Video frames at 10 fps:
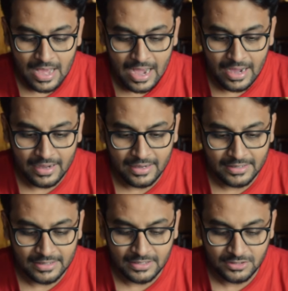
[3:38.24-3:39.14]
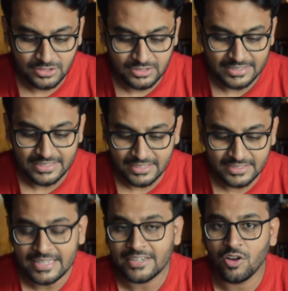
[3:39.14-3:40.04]
The
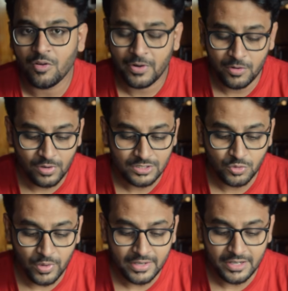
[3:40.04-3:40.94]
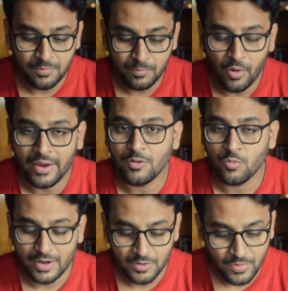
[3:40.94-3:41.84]
CTC that they offered was 20.15
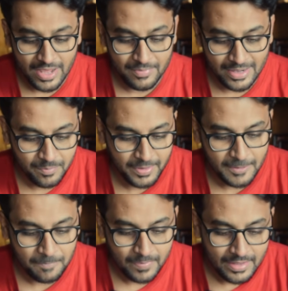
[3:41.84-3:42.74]
LPA.